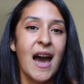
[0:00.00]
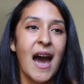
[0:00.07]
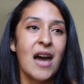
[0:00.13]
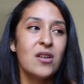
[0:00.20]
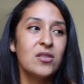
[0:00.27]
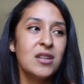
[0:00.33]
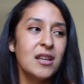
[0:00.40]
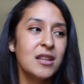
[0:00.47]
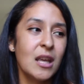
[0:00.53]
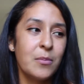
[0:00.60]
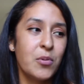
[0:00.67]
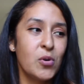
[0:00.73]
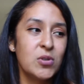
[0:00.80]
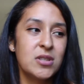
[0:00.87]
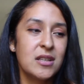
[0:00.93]
I don't think they
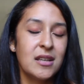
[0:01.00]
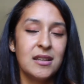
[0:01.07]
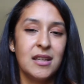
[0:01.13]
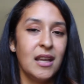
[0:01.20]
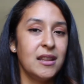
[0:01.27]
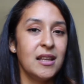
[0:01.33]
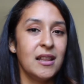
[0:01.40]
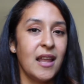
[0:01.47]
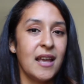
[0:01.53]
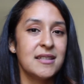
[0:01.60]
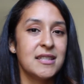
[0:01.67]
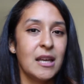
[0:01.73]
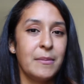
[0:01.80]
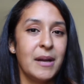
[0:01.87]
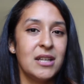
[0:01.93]
posted a date the
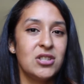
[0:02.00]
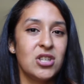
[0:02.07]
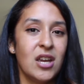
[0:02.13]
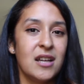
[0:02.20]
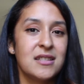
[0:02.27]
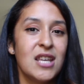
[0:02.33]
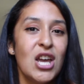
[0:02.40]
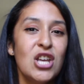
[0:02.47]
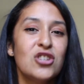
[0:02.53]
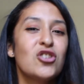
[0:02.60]
last time I checked.